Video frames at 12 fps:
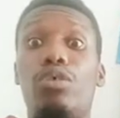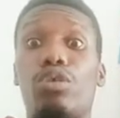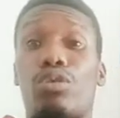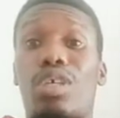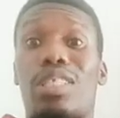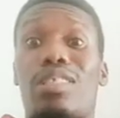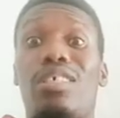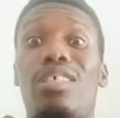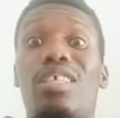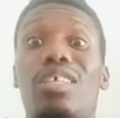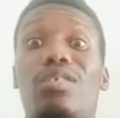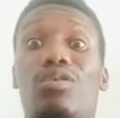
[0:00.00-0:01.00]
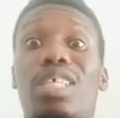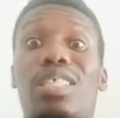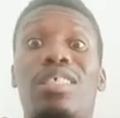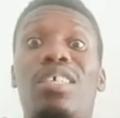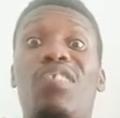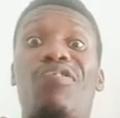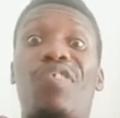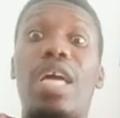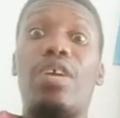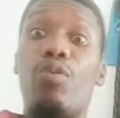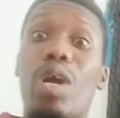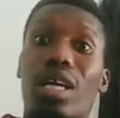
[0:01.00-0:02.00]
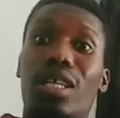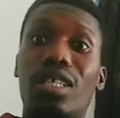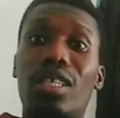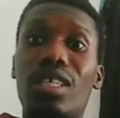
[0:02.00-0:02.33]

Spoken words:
to succeed and succeed very well.